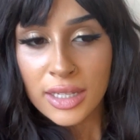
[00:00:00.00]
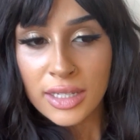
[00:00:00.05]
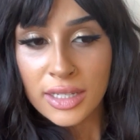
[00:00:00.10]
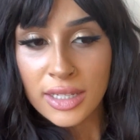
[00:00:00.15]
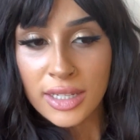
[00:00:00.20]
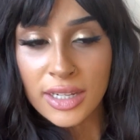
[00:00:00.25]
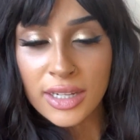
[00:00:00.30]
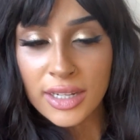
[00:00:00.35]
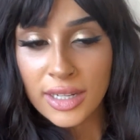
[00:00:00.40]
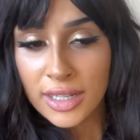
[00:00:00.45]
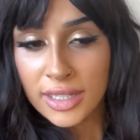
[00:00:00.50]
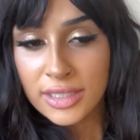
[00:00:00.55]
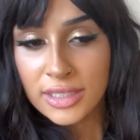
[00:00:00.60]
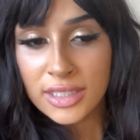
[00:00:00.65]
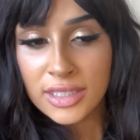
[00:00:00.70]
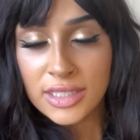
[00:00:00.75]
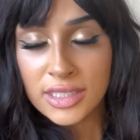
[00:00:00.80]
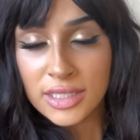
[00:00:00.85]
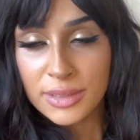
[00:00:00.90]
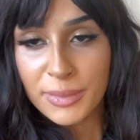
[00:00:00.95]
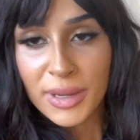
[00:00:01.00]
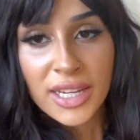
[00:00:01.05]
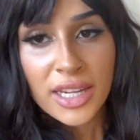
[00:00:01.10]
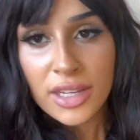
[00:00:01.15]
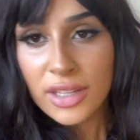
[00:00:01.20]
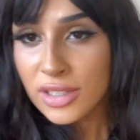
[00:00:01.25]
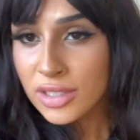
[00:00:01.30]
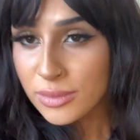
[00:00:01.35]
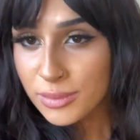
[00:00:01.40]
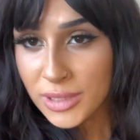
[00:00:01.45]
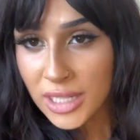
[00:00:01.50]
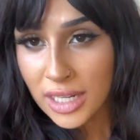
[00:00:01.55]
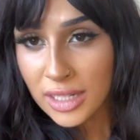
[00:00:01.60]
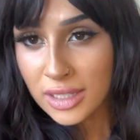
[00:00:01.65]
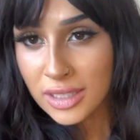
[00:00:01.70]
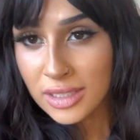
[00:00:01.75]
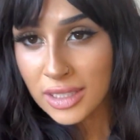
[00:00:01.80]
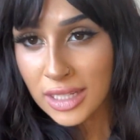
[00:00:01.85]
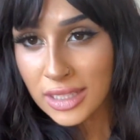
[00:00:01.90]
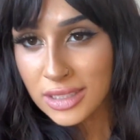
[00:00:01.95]
he could easily just make a YouTube
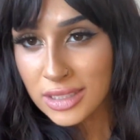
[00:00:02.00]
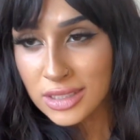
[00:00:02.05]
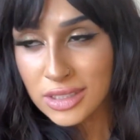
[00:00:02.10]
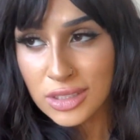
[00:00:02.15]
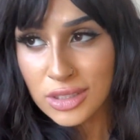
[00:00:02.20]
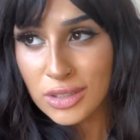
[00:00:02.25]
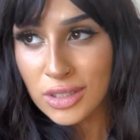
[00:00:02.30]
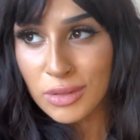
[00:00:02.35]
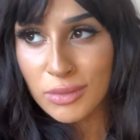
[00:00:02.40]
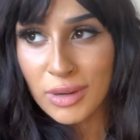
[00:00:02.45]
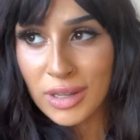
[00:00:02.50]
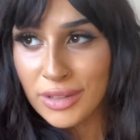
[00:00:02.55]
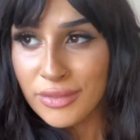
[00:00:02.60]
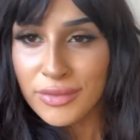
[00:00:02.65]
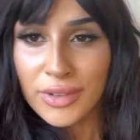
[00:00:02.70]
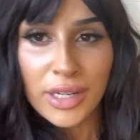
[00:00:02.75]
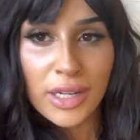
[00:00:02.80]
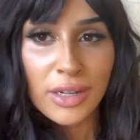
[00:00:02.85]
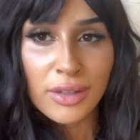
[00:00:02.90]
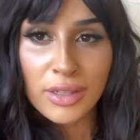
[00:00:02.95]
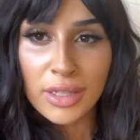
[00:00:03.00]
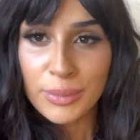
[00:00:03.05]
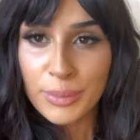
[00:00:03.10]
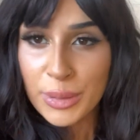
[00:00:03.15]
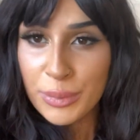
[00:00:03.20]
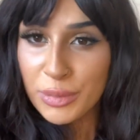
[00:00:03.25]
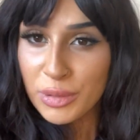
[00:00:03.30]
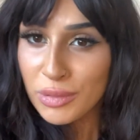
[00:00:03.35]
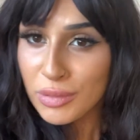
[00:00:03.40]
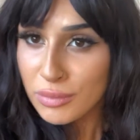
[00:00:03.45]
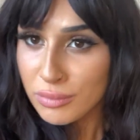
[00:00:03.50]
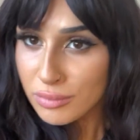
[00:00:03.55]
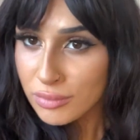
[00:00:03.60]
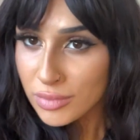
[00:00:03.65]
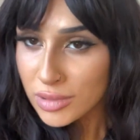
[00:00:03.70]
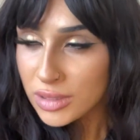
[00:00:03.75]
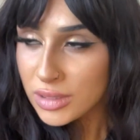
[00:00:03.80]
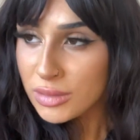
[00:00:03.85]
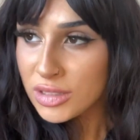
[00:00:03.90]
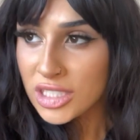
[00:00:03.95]
channel and, like, just do the one video. Like, people
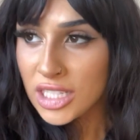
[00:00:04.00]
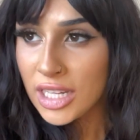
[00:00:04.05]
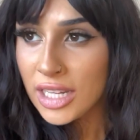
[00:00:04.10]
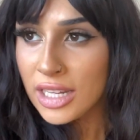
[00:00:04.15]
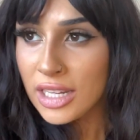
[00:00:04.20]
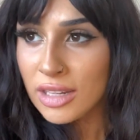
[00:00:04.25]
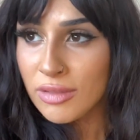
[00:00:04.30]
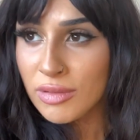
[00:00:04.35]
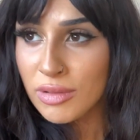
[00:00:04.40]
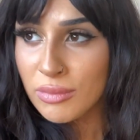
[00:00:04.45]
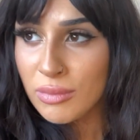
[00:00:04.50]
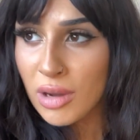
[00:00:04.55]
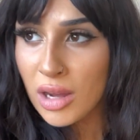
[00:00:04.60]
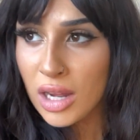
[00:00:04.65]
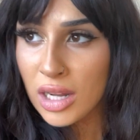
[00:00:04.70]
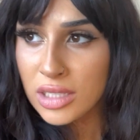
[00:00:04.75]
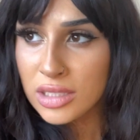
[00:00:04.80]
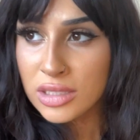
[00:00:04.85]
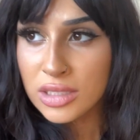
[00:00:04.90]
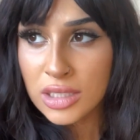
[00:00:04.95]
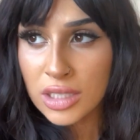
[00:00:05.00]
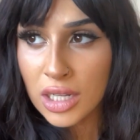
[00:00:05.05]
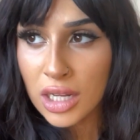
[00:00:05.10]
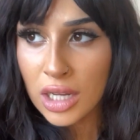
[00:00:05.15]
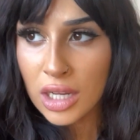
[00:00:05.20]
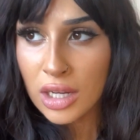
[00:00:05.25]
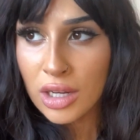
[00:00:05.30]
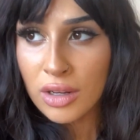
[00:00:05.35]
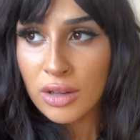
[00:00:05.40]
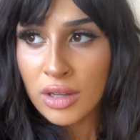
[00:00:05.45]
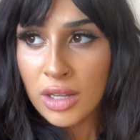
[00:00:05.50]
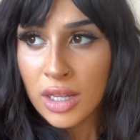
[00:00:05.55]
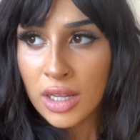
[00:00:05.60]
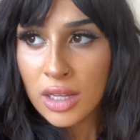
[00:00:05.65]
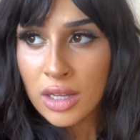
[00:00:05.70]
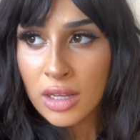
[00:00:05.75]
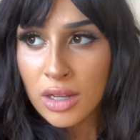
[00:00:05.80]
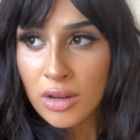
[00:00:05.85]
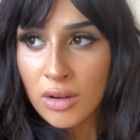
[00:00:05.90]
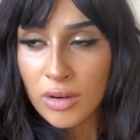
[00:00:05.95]
would see it, would watch, you know?
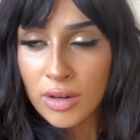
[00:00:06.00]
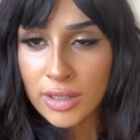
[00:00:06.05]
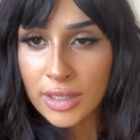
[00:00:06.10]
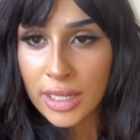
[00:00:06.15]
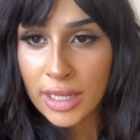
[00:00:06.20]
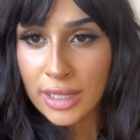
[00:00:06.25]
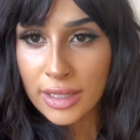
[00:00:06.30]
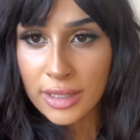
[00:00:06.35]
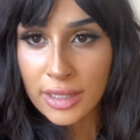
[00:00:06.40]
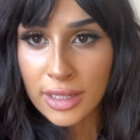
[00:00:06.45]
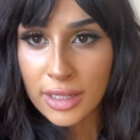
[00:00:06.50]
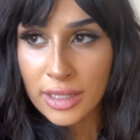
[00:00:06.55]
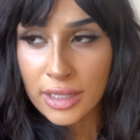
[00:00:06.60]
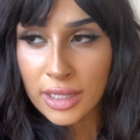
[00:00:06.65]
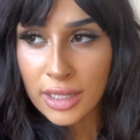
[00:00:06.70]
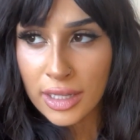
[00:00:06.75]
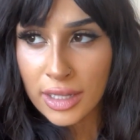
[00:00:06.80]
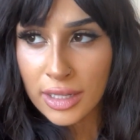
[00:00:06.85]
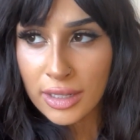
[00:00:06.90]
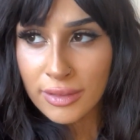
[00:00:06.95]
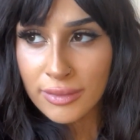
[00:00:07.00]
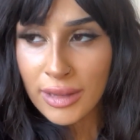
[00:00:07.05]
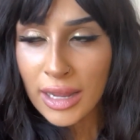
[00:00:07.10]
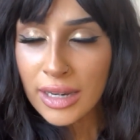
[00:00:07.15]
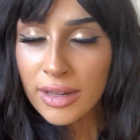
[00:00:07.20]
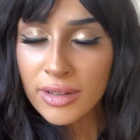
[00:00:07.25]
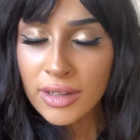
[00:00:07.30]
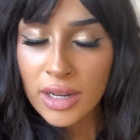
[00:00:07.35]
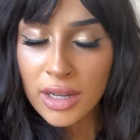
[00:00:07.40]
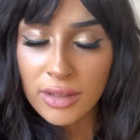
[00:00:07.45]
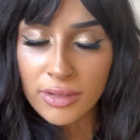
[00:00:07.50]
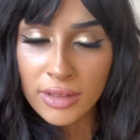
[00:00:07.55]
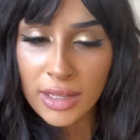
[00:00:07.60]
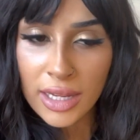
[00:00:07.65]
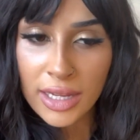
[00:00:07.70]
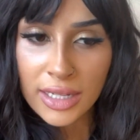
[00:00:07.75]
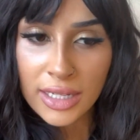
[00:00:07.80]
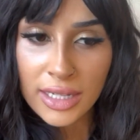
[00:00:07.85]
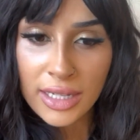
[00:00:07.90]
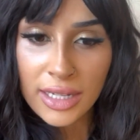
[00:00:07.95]
Or, like, literally, I don't know,
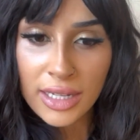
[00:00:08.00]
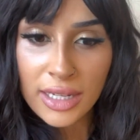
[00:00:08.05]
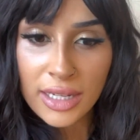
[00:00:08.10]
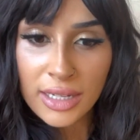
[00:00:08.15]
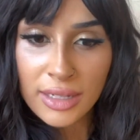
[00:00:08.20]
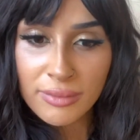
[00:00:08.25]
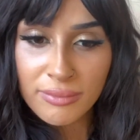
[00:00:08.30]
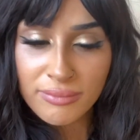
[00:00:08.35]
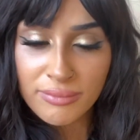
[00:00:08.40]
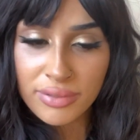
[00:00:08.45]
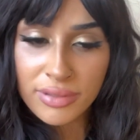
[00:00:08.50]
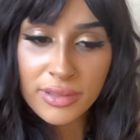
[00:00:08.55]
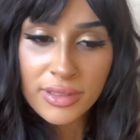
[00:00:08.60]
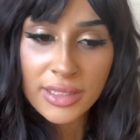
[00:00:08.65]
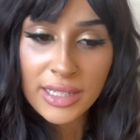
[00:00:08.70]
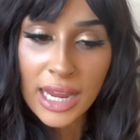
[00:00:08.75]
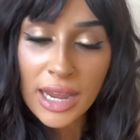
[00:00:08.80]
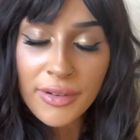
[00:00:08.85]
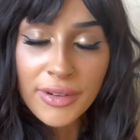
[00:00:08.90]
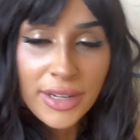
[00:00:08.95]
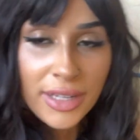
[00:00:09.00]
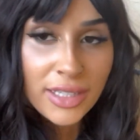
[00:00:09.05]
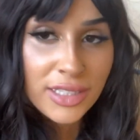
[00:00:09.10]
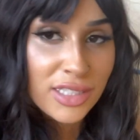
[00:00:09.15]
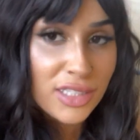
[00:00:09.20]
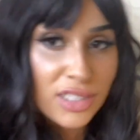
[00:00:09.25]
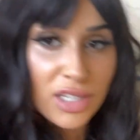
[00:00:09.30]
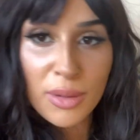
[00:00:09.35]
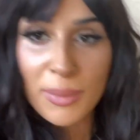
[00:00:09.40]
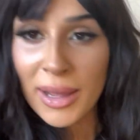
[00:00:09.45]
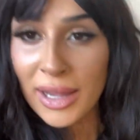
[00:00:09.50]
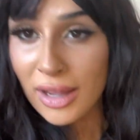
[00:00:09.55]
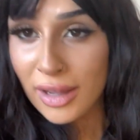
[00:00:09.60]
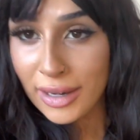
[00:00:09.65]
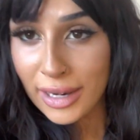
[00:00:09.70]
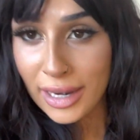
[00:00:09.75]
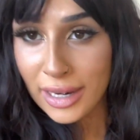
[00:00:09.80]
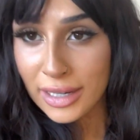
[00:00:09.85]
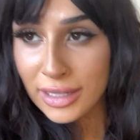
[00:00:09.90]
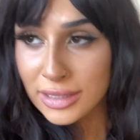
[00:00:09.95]
like, he, now he could just go back
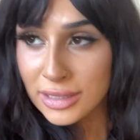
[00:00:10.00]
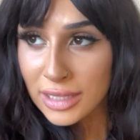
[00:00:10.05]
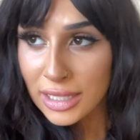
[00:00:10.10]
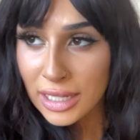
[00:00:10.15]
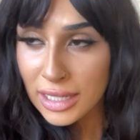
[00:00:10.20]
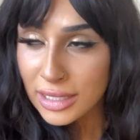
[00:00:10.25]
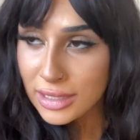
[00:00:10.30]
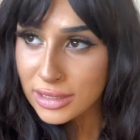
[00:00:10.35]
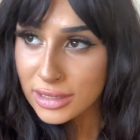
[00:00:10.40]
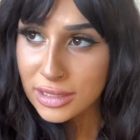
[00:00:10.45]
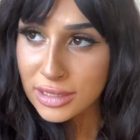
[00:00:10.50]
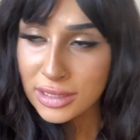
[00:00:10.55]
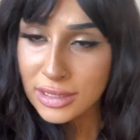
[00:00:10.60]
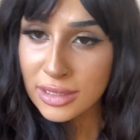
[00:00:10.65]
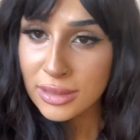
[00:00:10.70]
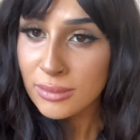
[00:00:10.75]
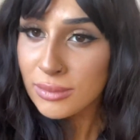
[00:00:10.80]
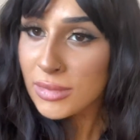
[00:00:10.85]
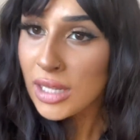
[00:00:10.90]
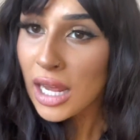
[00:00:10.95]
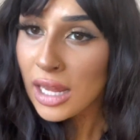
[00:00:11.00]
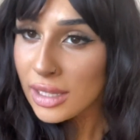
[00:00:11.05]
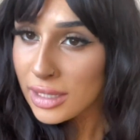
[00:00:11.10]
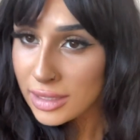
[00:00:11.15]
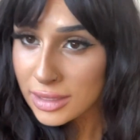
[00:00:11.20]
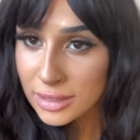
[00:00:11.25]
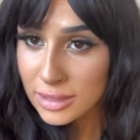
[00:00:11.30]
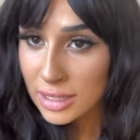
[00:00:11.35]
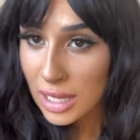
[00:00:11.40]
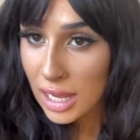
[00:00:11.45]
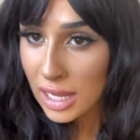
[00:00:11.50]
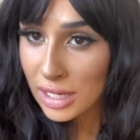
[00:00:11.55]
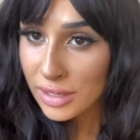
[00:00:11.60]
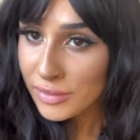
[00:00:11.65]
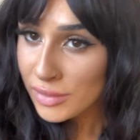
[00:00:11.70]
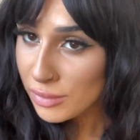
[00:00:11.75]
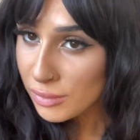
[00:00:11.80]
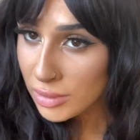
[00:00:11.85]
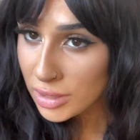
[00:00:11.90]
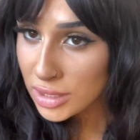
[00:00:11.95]
on Hannah's, like, and just tell his side
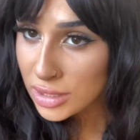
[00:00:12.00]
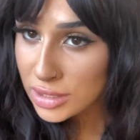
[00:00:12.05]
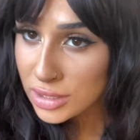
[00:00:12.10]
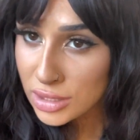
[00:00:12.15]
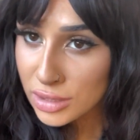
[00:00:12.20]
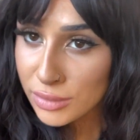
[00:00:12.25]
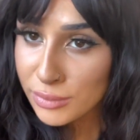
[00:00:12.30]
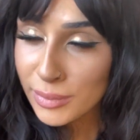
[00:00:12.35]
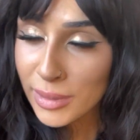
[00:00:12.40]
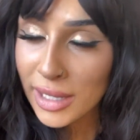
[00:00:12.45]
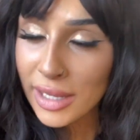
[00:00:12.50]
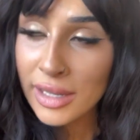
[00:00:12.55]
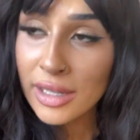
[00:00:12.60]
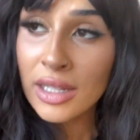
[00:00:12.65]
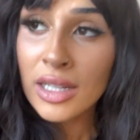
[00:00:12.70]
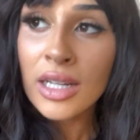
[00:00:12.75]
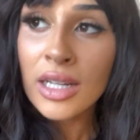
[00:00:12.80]
if he wanted to, but